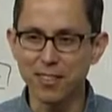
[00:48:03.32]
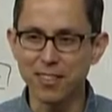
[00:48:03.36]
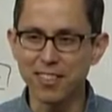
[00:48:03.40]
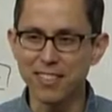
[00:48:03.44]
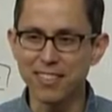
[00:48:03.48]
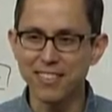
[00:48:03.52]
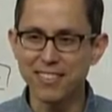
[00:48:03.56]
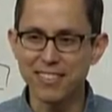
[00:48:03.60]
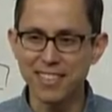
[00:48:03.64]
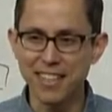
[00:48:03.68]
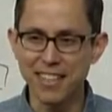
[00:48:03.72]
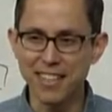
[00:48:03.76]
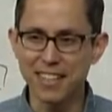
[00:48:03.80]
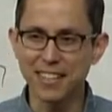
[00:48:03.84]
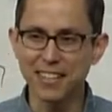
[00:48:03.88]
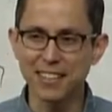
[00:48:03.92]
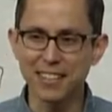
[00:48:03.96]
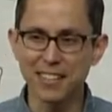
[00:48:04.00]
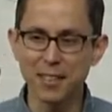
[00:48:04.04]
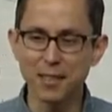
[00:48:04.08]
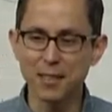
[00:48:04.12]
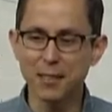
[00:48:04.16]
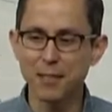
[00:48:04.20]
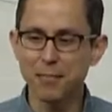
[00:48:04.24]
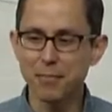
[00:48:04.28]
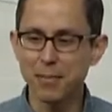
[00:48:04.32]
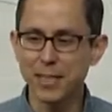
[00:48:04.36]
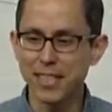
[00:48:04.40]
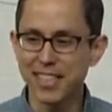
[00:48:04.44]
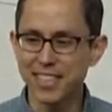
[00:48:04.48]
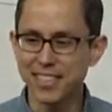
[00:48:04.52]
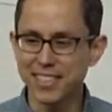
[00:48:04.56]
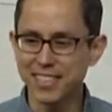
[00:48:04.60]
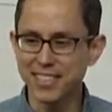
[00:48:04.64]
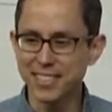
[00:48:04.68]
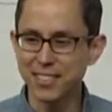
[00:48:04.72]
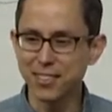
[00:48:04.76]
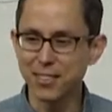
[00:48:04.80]
all technically
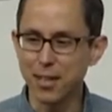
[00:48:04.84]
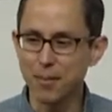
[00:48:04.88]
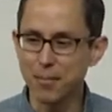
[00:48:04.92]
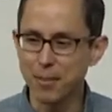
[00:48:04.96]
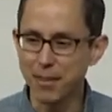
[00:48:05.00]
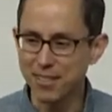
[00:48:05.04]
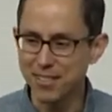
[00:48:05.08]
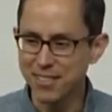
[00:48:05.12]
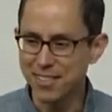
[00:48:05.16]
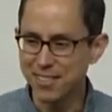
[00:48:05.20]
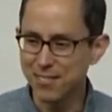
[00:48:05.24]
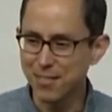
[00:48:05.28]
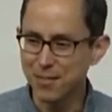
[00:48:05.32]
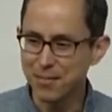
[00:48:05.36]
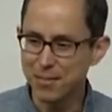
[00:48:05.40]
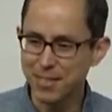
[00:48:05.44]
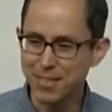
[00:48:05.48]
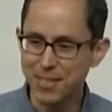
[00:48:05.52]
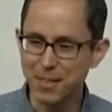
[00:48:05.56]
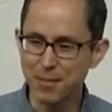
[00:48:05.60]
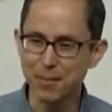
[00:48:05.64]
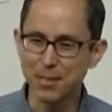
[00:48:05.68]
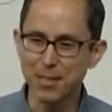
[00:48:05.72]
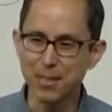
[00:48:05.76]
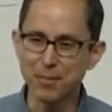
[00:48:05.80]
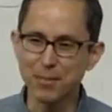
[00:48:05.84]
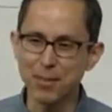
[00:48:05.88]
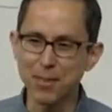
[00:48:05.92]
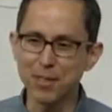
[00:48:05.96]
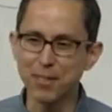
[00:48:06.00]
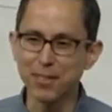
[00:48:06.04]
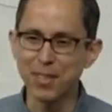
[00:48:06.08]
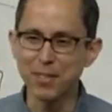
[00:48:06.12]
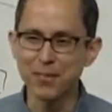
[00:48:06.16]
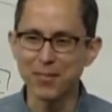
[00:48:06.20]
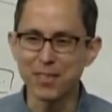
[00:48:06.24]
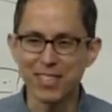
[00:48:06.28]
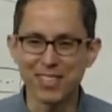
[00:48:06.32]
PhD dropouts from the double E
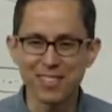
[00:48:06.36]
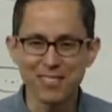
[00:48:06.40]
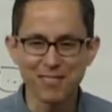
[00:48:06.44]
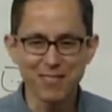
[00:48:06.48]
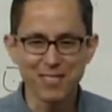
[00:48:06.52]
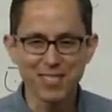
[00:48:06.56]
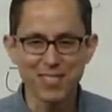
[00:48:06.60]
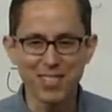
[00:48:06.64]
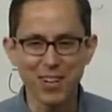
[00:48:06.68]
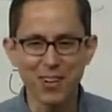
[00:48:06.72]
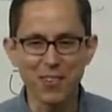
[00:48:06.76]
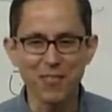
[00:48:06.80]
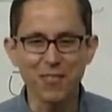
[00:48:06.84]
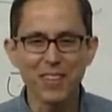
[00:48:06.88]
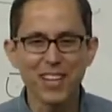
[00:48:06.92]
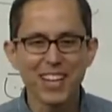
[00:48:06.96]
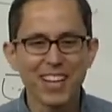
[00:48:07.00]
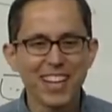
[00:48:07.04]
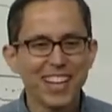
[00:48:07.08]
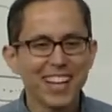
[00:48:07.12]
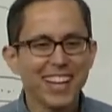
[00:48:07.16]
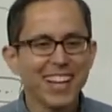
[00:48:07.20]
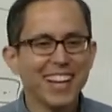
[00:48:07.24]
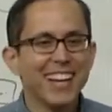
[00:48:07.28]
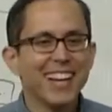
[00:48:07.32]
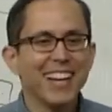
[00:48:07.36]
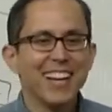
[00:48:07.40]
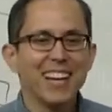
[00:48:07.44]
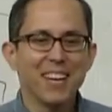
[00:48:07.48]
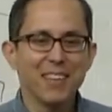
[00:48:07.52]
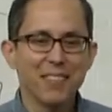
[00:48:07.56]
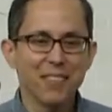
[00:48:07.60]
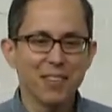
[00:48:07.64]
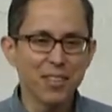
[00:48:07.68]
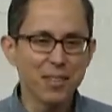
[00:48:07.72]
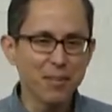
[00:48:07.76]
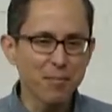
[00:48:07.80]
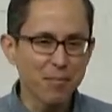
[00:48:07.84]
program here. So
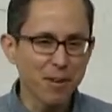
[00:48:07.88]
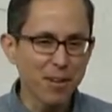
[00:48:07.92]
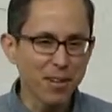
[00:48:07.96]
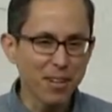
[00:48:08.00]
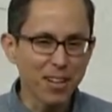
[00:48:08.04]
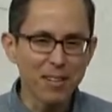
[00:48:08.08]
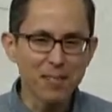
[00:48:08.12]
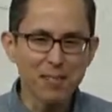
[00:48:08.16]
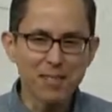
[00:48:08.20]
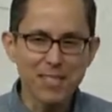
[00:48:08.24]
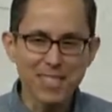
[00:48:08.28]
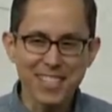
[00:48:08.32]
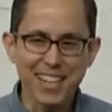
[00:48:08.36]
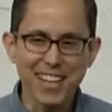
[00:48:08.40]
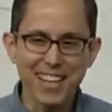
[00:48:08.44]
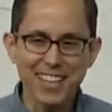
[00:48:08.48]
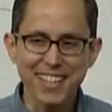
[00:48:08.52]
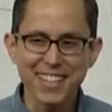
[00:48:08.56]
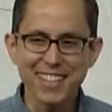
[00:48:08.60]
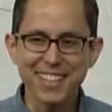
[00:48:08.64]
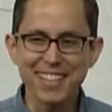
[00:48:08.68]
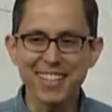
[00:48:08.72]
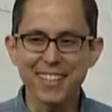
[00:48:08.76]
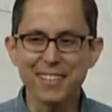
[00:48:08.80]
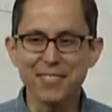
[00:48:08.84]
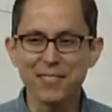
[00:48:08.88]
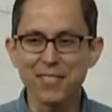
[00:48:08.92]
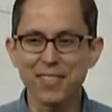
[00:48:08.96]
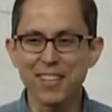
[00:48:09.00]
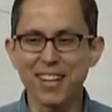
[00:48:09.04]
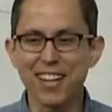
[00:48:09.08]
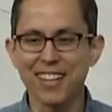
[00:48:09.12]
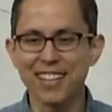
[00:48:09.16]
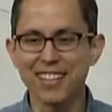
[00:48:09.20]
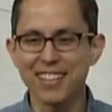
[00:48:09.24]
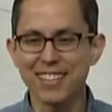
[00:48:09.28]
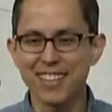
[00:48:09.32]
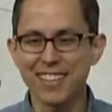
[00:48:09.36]
if you're in the program, stay in it. If
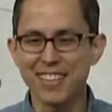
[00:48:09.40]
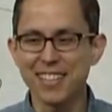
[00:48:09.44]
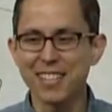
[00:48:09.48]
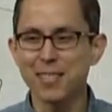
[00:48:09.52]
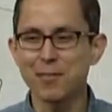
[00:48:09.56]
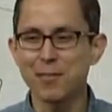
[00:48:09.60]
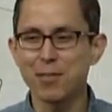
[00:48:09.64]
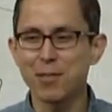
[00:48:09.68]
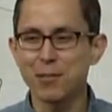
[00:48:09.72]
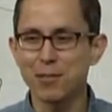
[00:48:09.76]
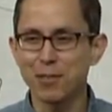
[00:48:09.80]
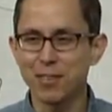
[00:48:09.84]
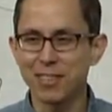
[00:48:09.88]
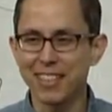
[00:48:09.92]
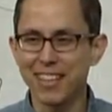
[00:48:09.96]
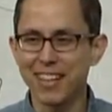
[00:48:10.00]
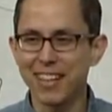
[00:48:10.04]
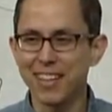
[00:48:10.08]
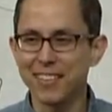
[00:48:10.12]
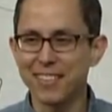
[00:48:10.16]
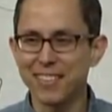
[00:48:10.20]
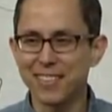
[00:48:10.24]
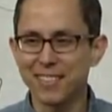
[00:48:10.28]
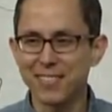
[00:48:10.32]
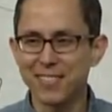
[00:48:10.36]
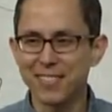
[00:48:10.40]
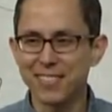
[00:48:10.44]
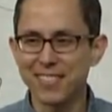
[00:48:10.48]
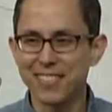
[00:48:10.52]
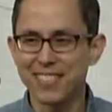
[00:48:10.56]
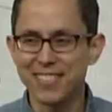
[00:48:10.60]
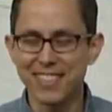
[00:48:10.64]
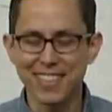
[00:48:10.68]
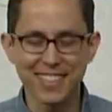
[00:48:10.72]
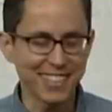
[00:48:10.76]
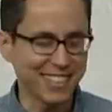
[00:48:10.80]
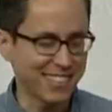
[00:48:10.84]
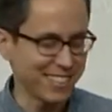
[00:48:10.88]
not, things will work out if you
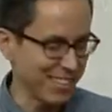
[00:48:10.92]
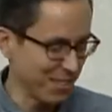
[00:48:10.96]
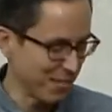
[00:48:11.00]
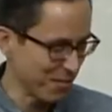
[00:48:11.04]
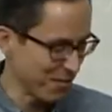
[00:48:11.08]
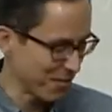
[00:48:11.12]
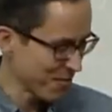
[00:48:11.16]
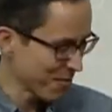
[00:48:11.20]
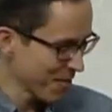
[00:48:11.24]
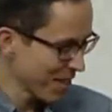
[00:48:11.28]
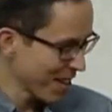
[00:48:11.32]
decide to leave.